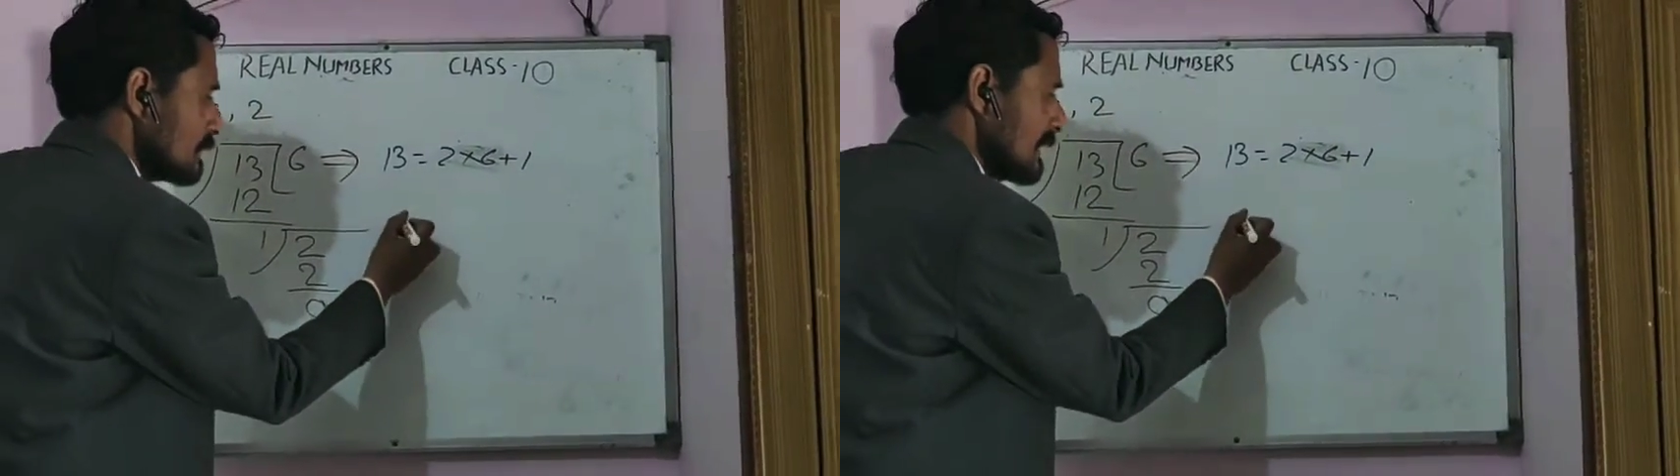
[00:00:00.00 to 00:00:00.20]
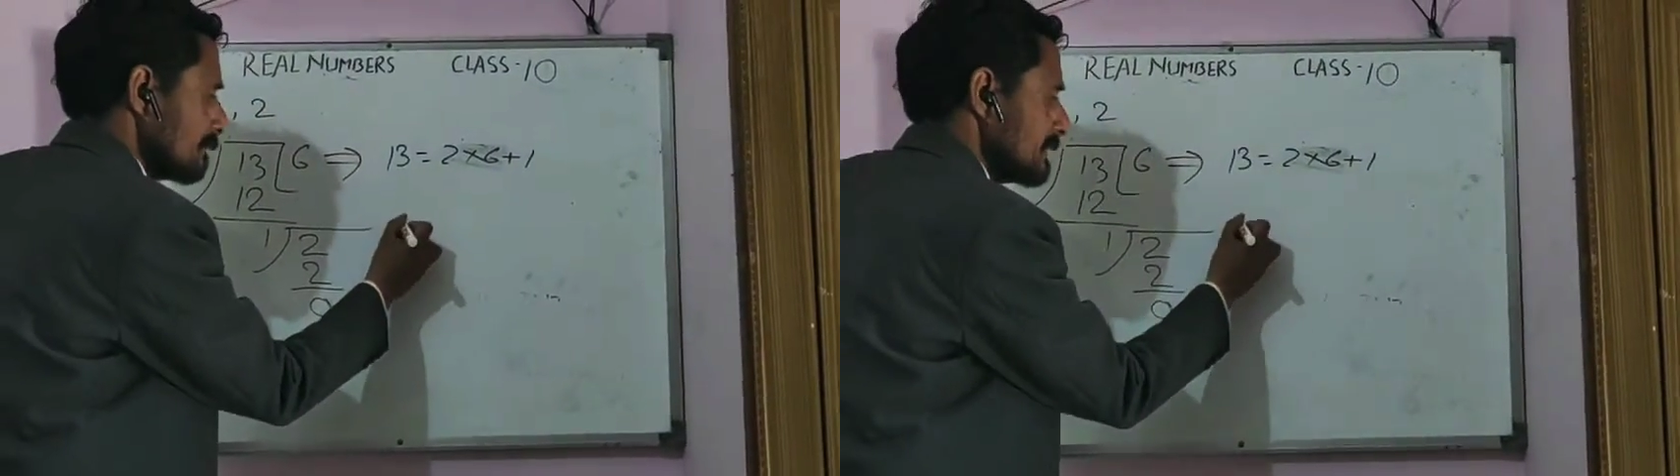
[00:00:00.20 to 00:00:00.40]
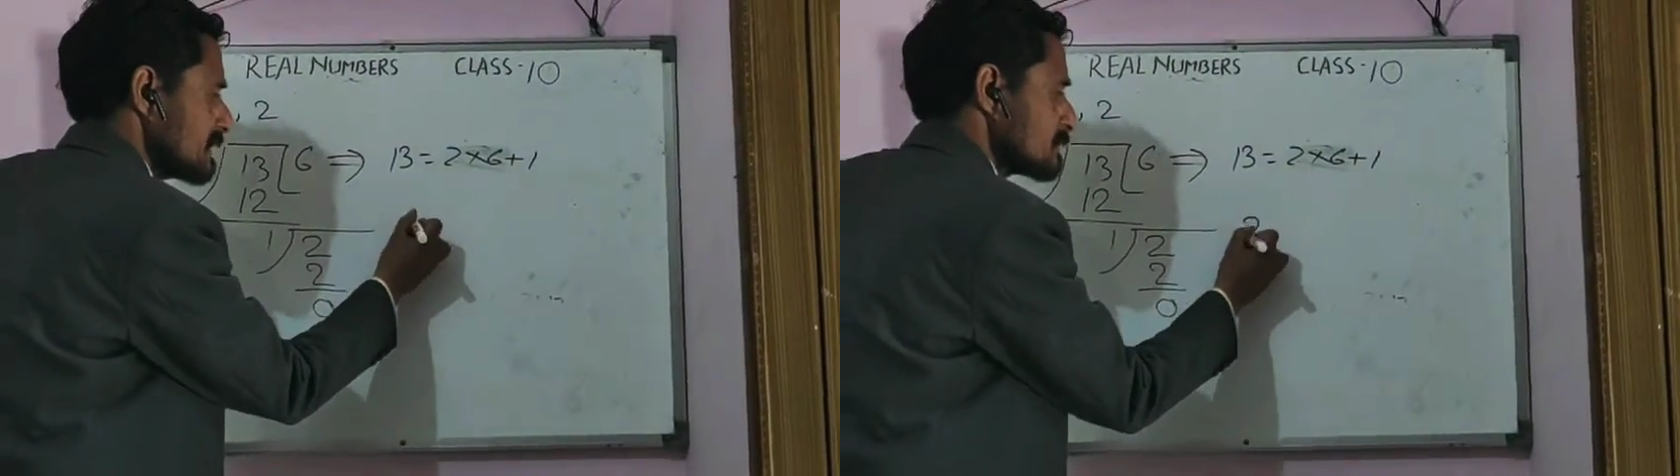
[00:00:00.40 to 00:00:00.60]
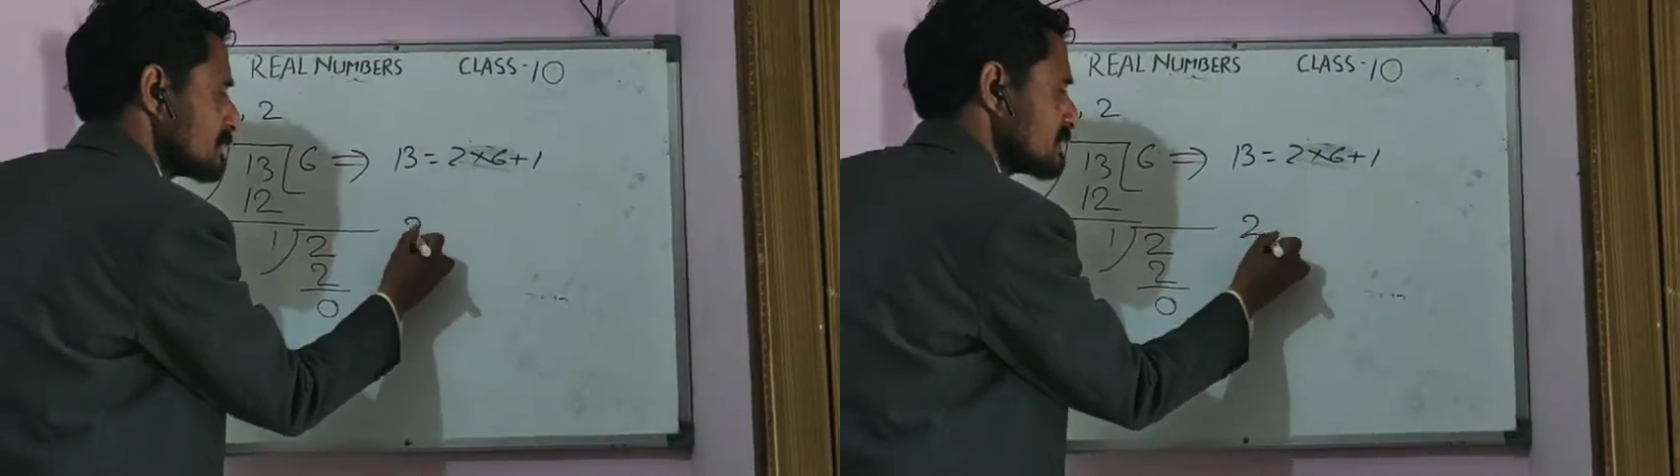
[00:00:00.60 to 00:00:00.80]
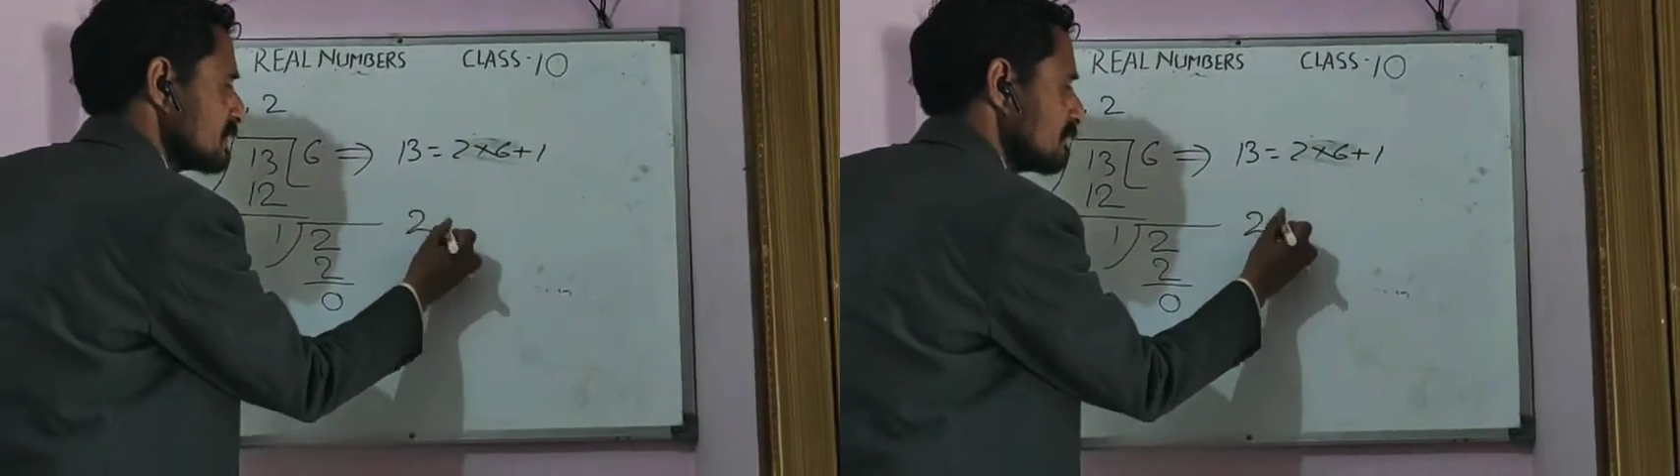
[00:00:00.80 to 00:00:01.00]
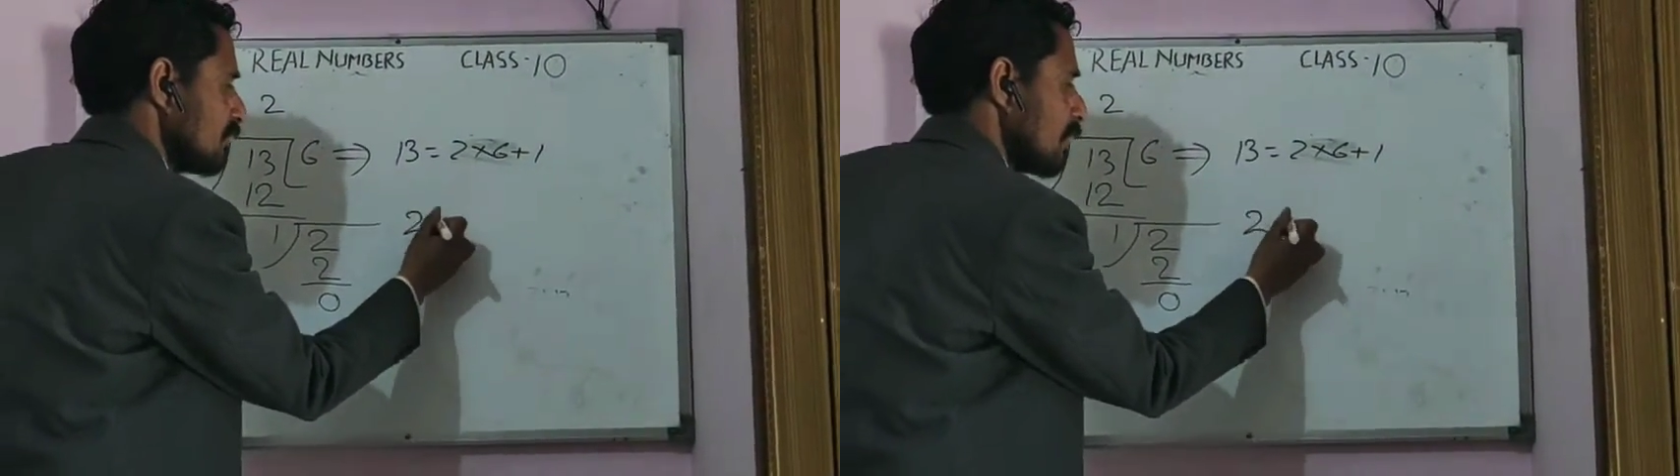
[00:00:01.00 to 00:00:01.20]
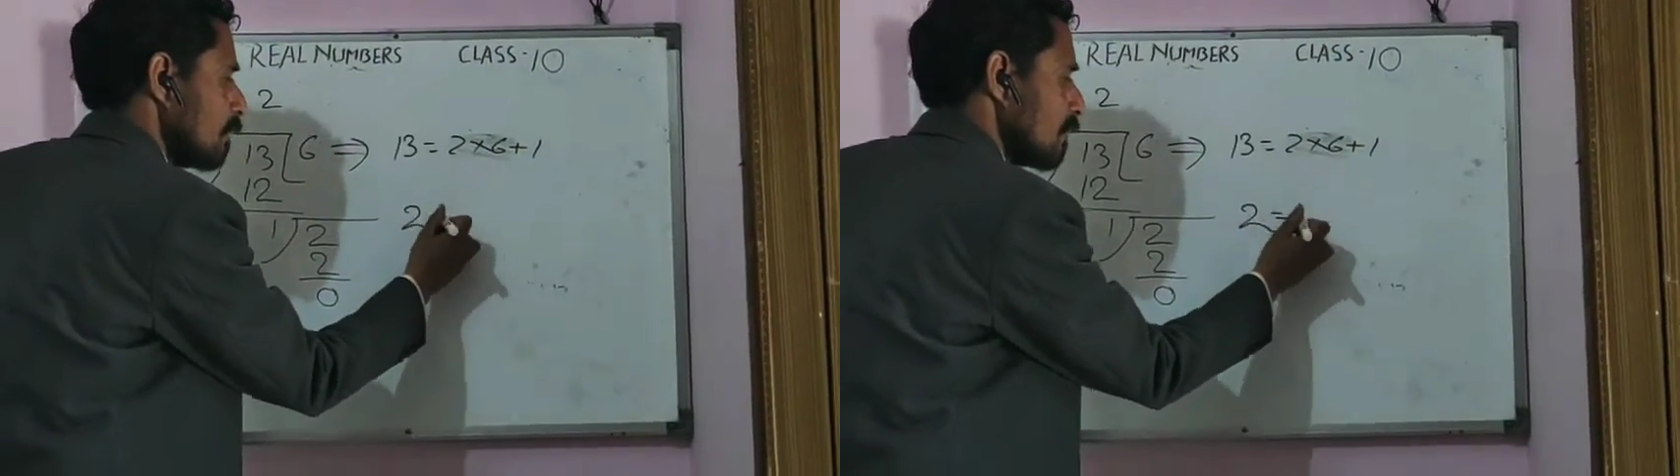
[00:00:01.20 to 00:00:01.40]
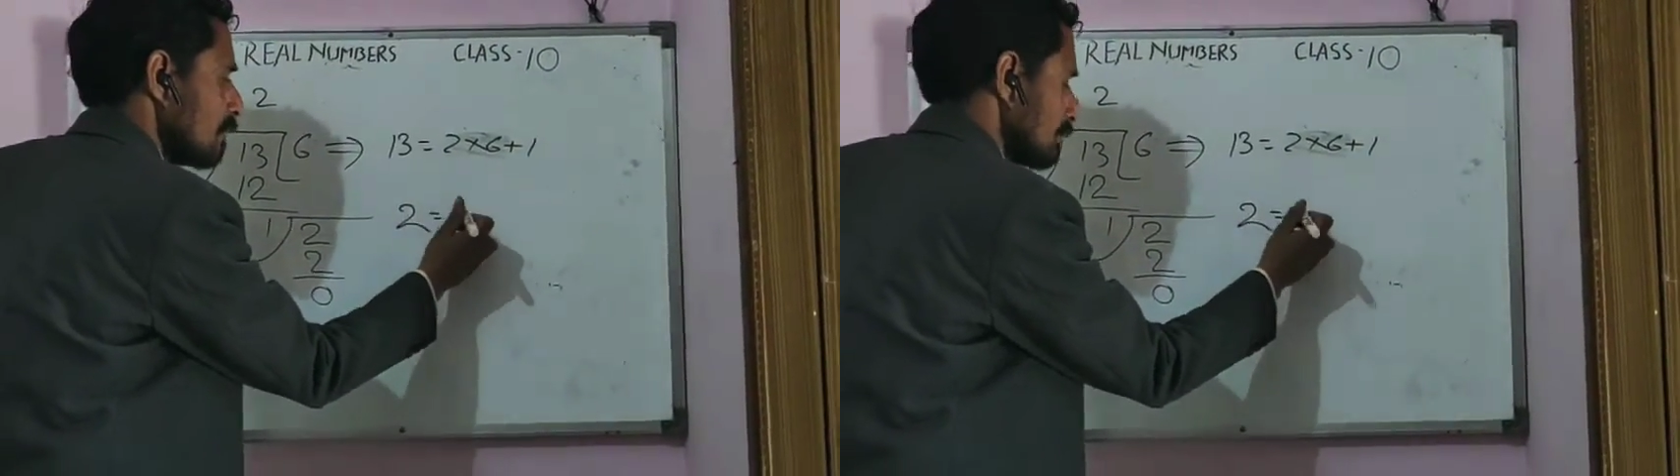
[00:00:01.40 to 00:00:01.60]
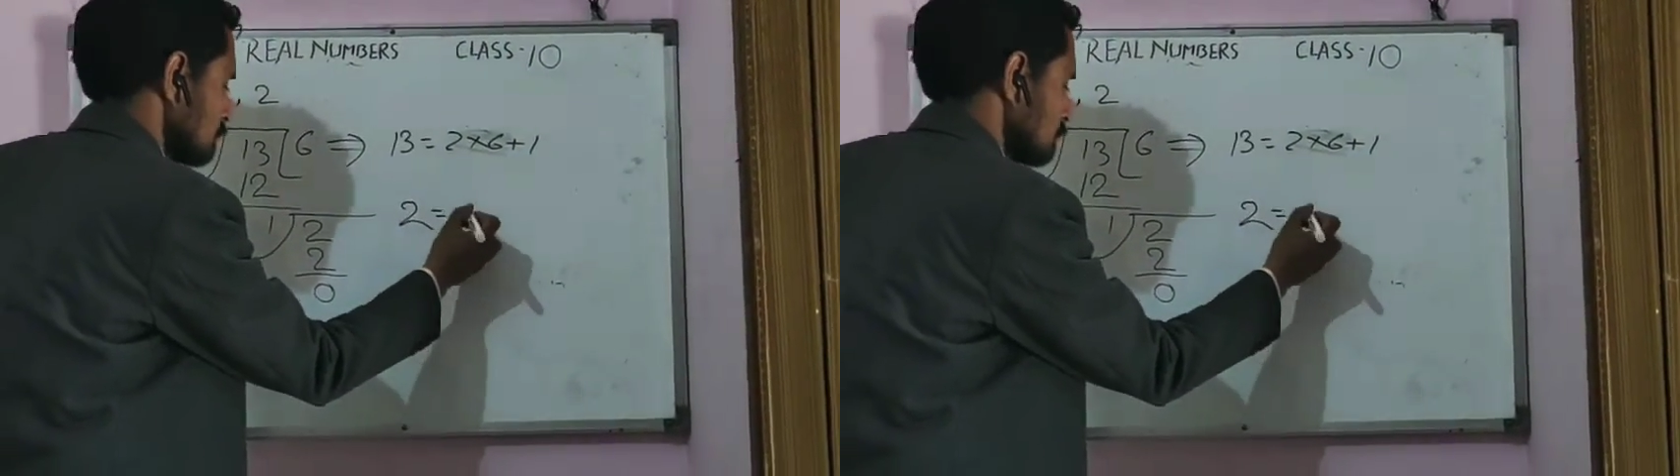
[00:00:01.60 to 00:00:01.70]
can be expressed in the form of